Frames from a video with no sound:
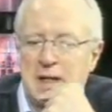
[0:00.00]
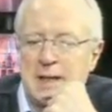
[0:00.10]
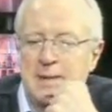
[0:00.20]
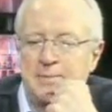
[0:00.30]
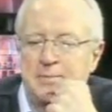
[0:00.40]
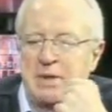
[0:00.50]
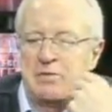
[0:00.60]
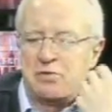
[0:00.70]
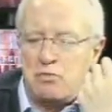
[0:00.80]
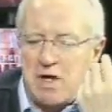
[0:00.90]
But he
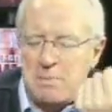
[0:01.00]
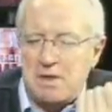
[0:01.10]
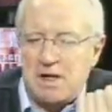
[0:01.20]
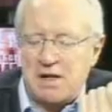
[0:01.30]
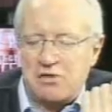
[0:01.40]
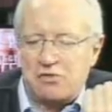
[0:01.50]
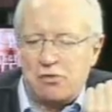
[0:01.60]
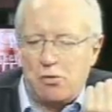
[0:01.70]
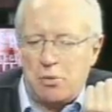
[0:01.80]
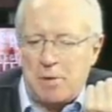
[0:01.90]
was already beginning to
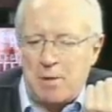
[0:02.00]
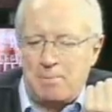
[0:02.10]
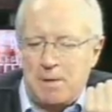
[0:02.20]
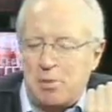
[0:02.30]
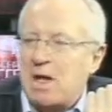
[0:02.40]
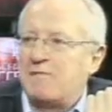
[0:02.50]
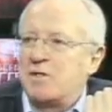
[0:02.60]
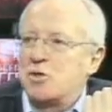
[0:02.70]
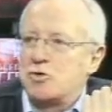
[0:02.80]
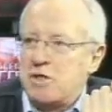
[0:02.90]
talk about people
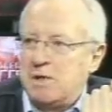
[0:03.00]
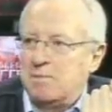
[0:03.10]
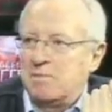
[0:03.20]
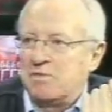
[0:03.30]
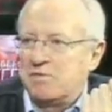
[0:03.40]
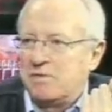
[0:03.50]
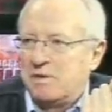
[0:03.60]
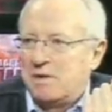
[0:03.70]
having dreams.